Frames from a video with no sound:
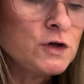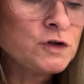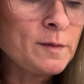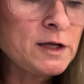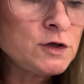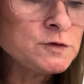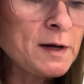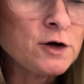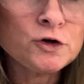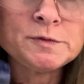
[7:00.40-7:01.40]
So I'm going to use
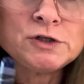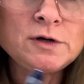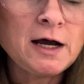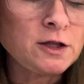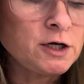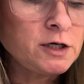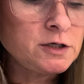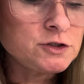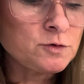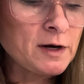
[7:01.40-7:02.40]
my group 2
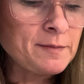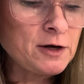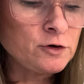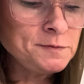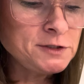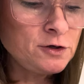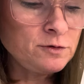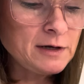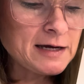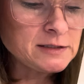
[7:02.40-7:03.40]
color to write my group
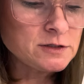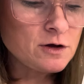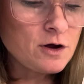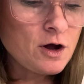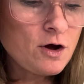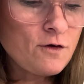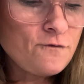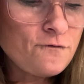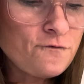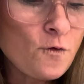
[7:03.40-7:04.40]
2 has
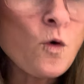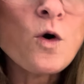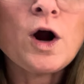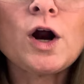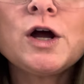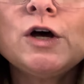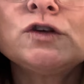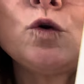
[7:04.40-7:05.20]
4. So